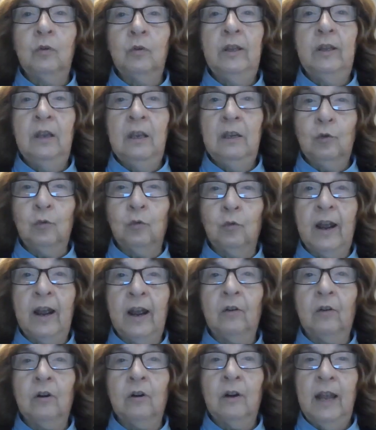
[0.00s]
with these
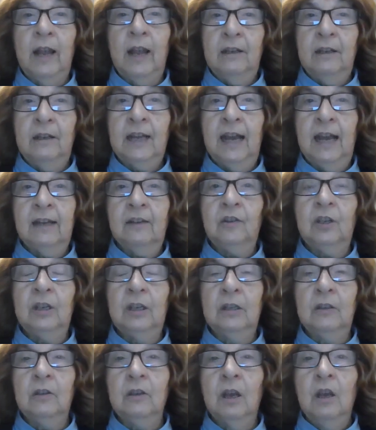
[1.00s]
rarer
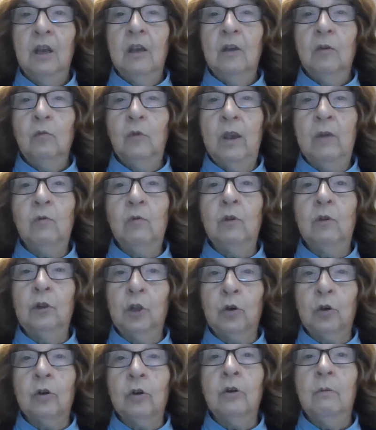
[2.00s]
ataxias, we will
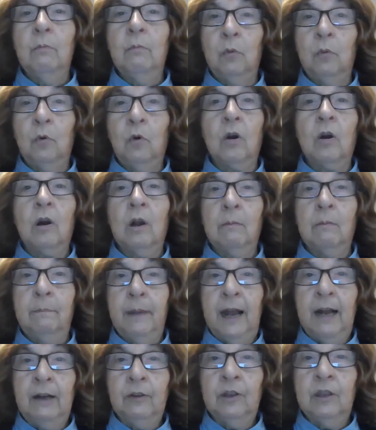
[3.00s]
learn more
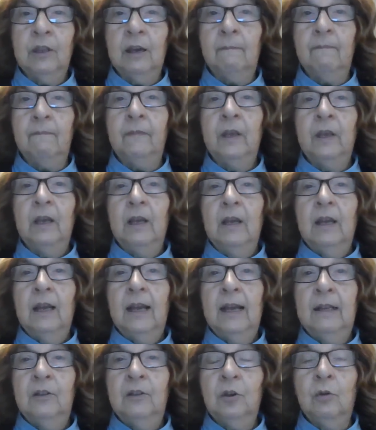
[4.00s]
about them.
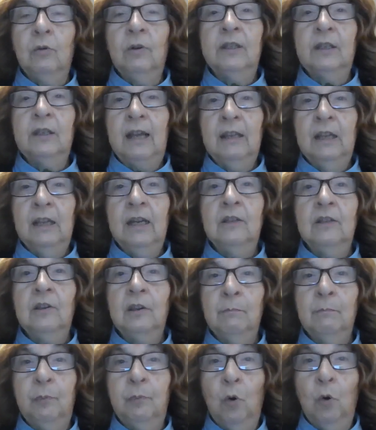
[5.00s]
And so it's, I think it's
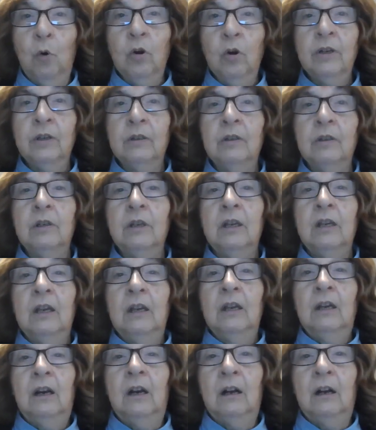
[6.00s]
important
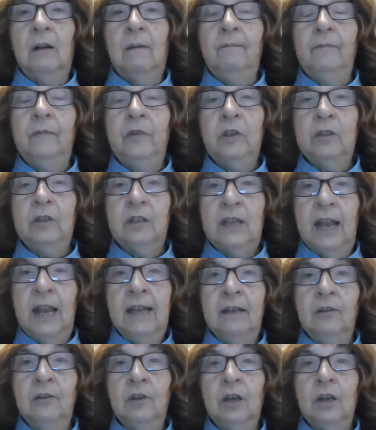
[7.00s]
um, to
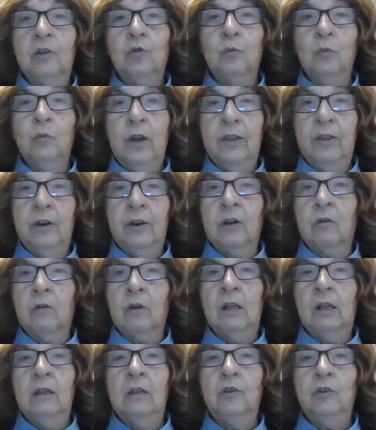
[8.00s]
stay in touch with a
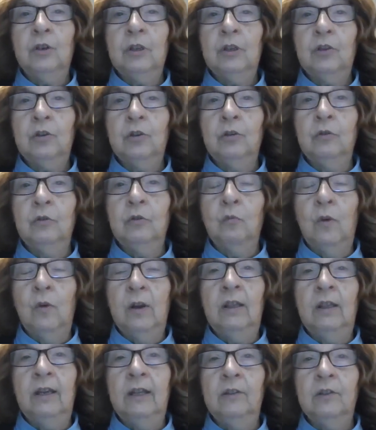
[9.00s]
neurologist who's
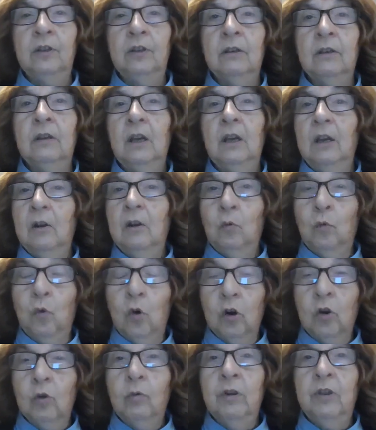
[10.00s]
willing to
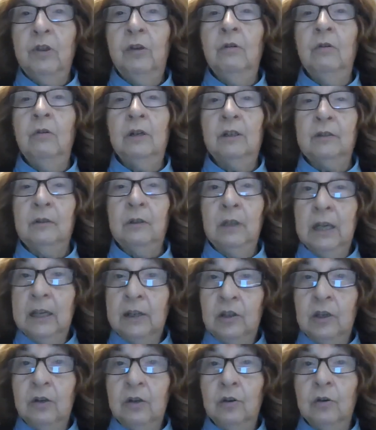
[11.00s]
work with you to
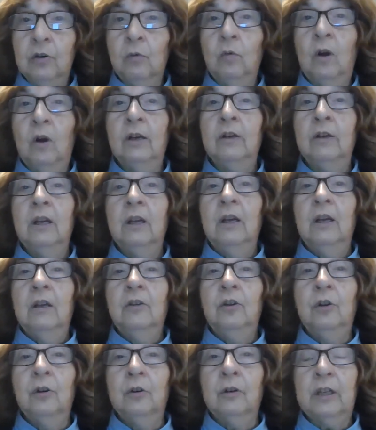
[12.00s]
listen to what
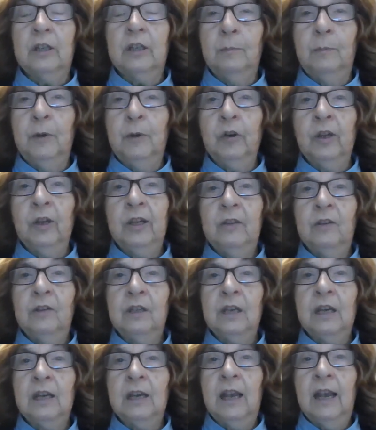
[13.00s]
you're
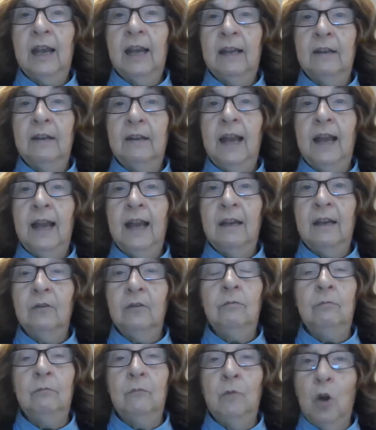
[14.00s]
experiencing and,
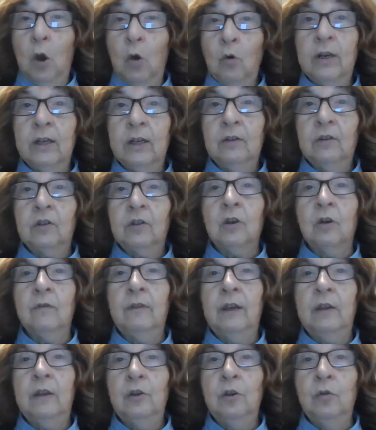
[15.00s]
and note it so
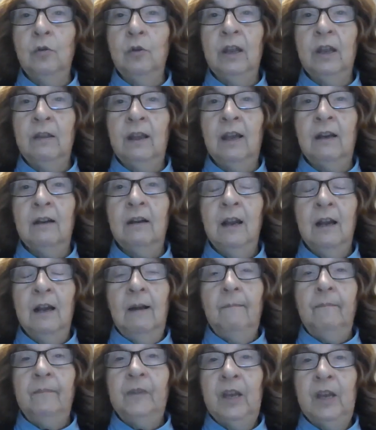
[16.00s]
that you can then
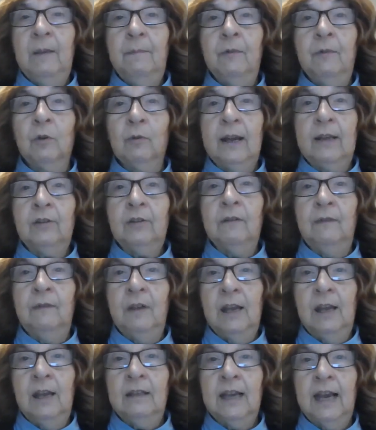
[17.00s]
keep the rest of
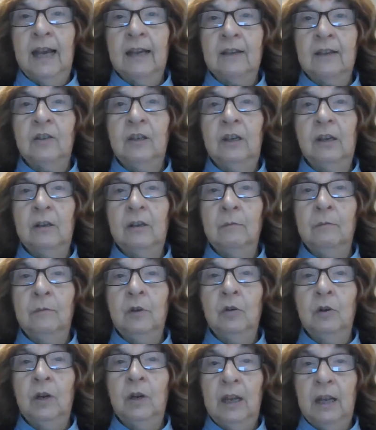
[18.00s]
the ataxia
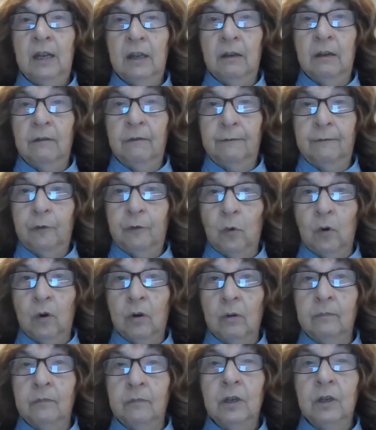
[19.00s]
community
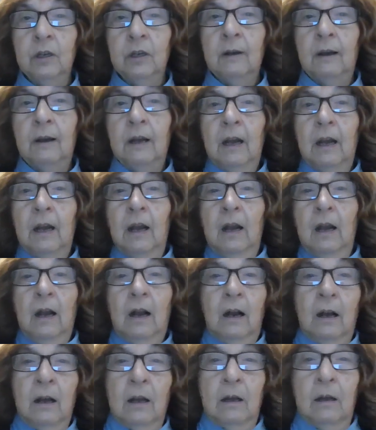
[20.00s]
informed.
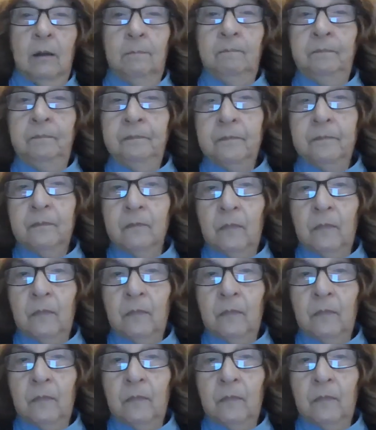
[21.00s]
Um,